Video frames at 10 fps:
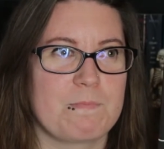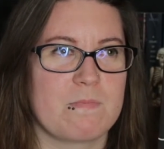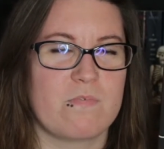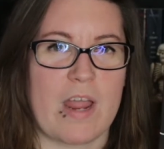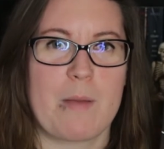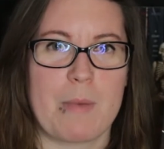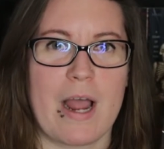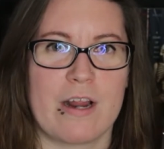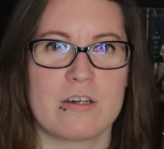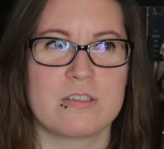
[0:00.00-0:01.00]

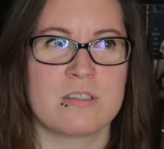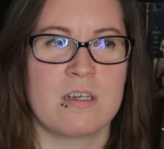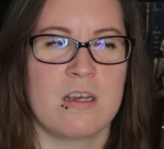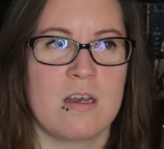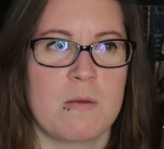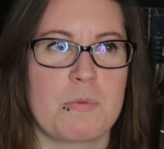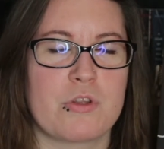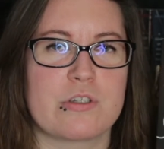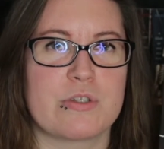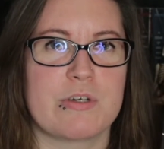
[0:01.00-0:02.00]
vampires, but
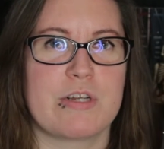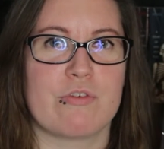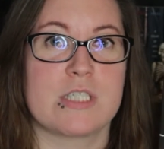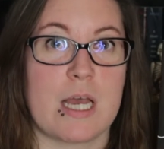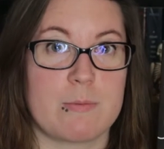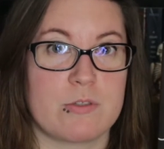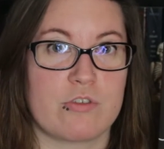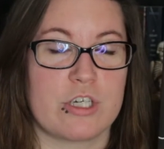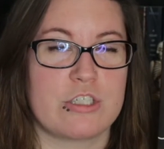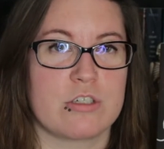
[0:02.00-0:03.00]
there's 3 different types of
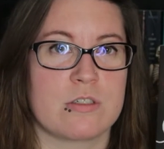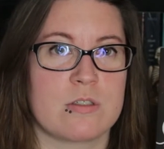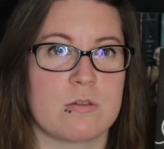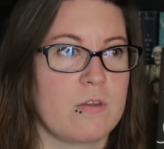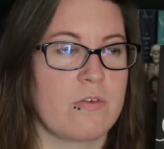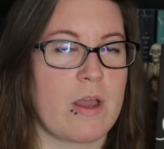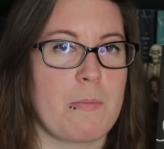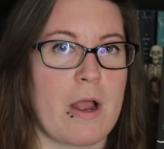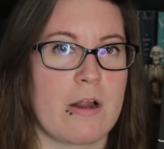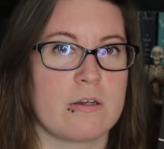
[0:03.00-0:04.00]
creatures. The
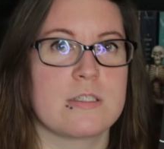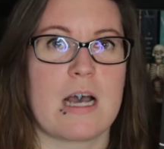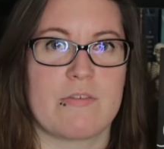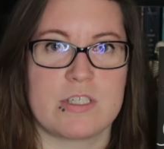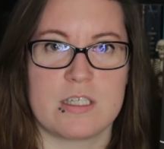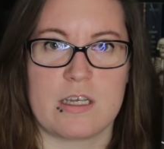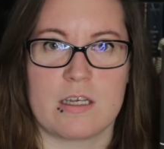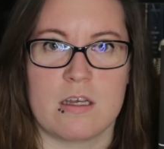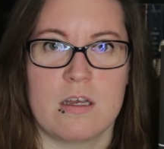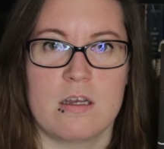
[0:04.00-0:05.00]
vampires
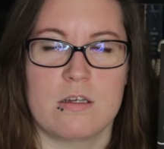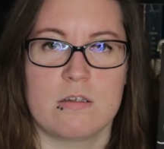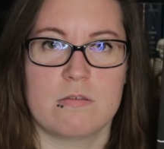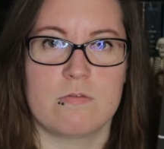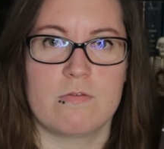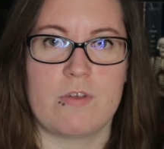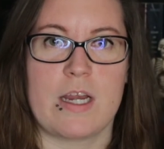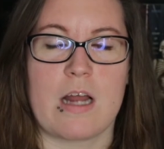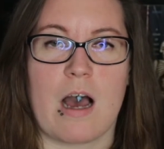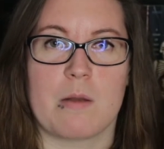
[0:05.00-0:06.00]
obviously
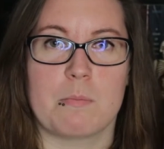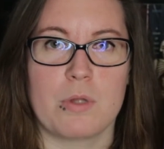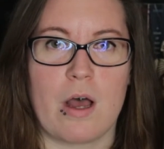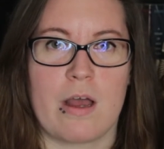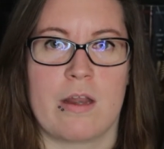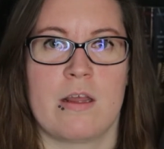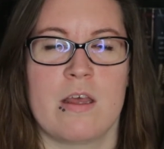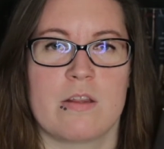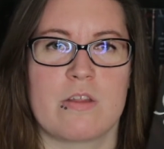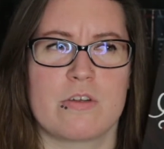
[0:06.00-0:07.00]
feed on blood,
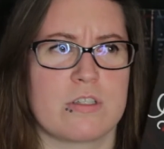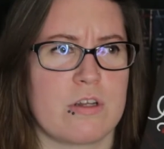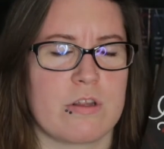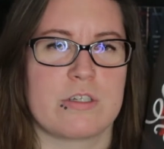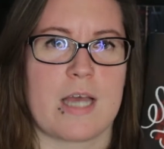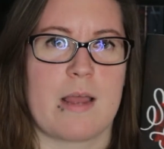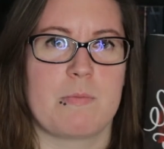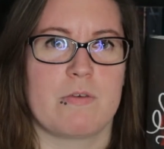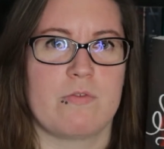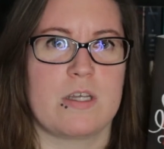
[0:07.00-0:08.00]
then there's another
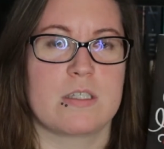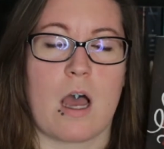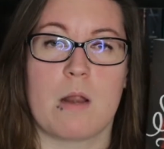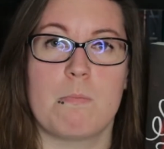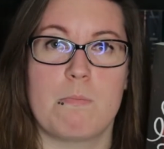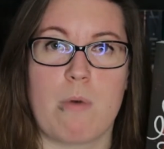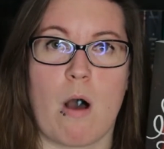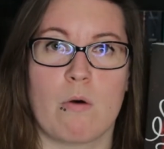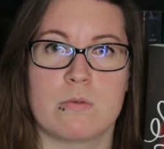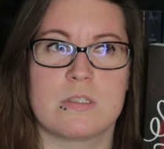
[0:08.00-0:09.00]
type that feeds on
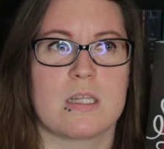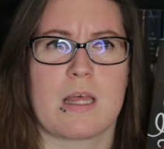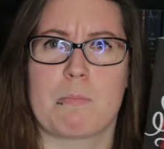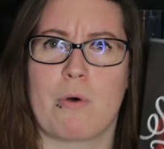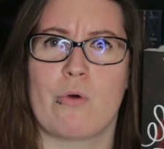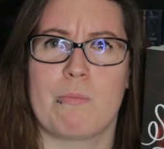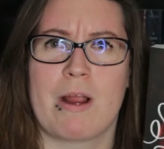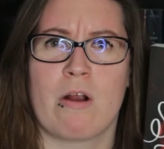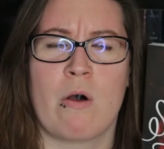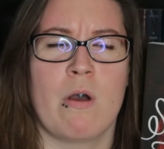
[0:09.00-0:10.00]
bones and like bone
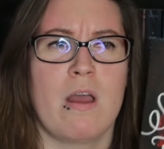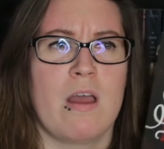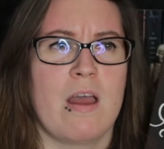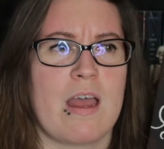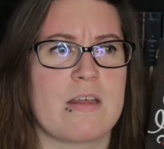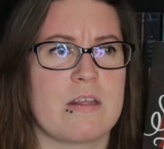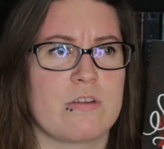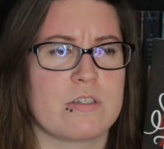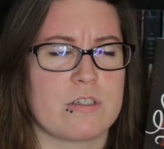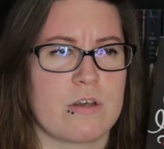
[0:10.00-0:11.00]
marrow, and then
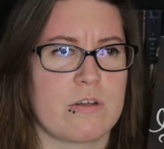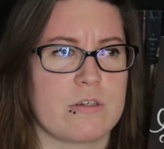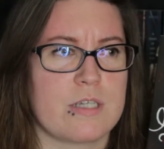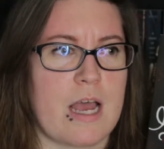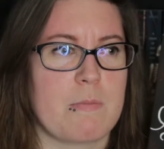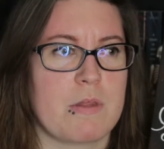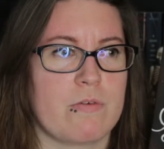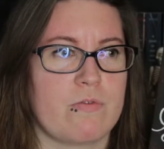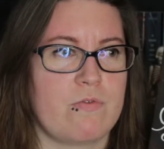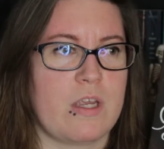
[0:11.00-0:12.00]
there's another type
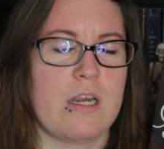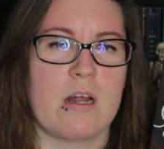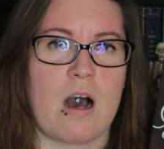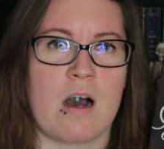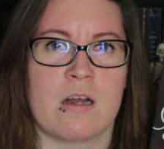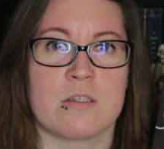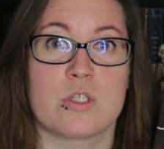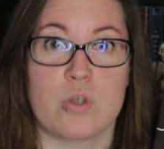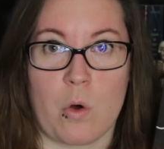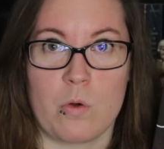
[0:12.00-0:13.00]
that feed on
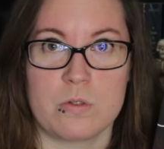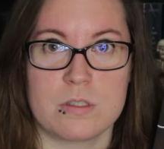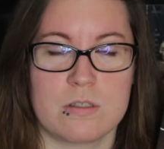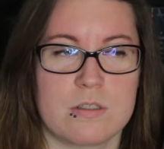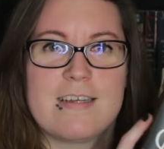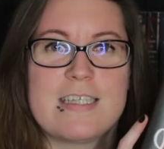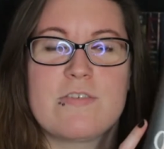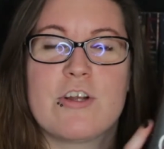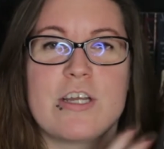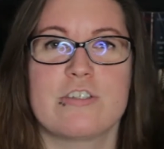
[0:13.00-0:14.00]
souls. It's a
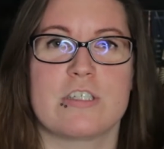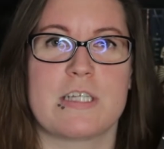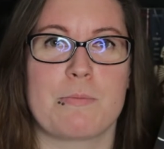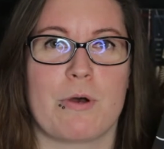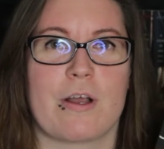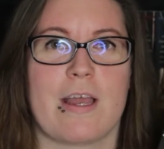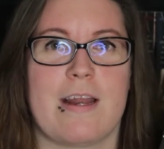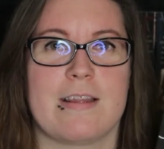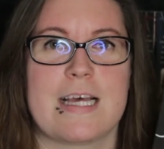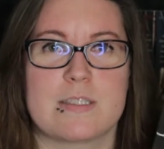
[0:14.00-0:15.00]
very interesting book,
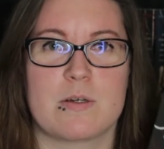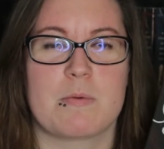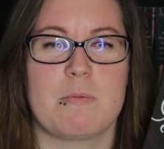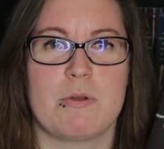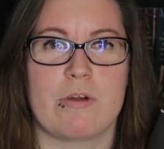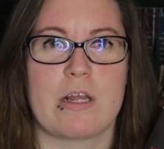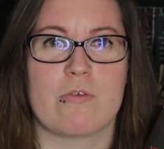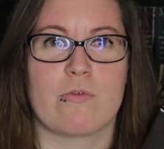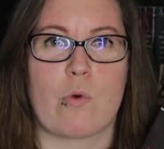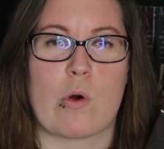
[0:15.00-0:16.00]
and that's what I'm going to be reading
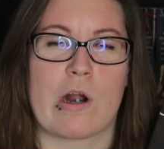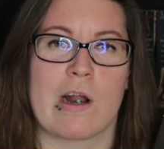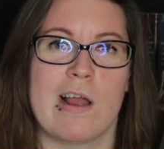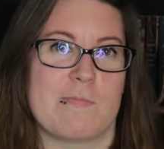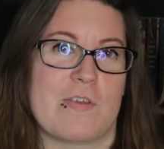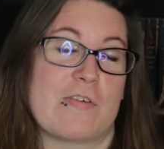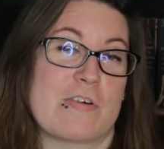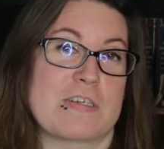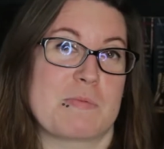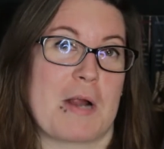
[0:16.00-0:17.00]
for the
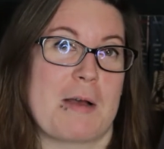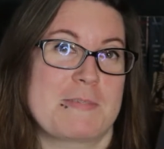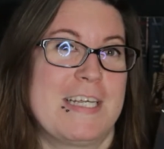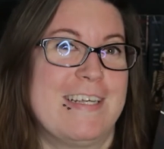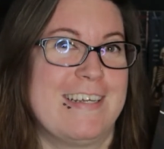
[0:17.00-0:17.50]
first prompt.